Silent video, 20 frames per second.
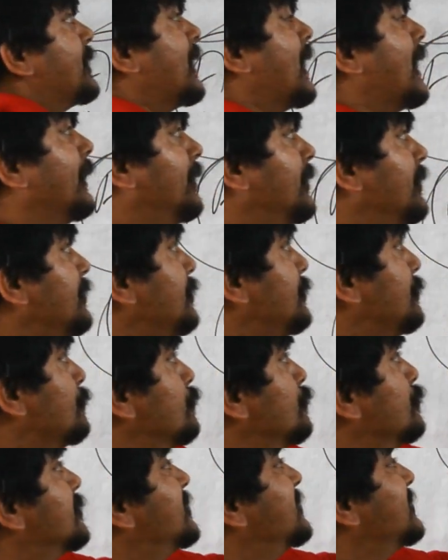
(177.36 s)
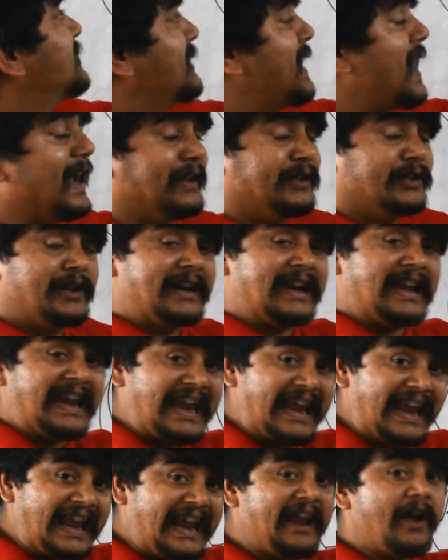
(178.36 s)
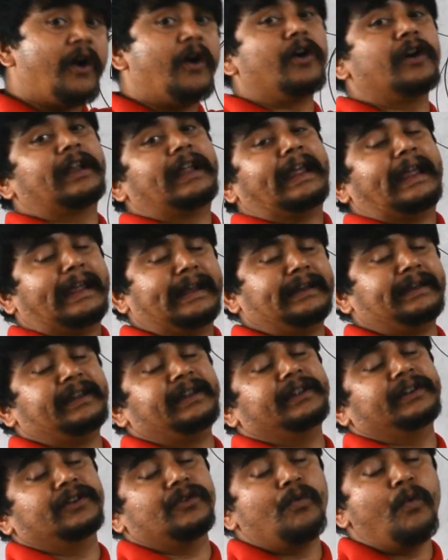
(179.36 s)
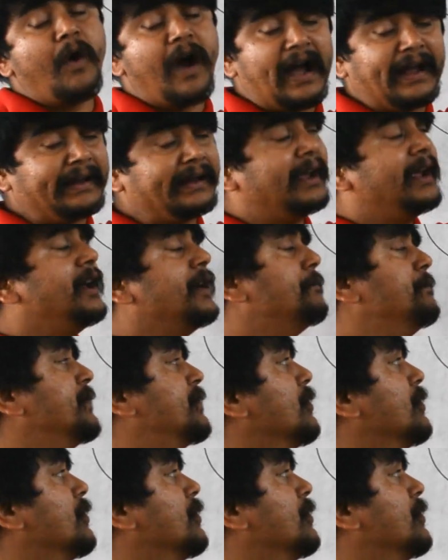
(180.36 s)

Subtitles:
we cannot use neither A or N here. Why?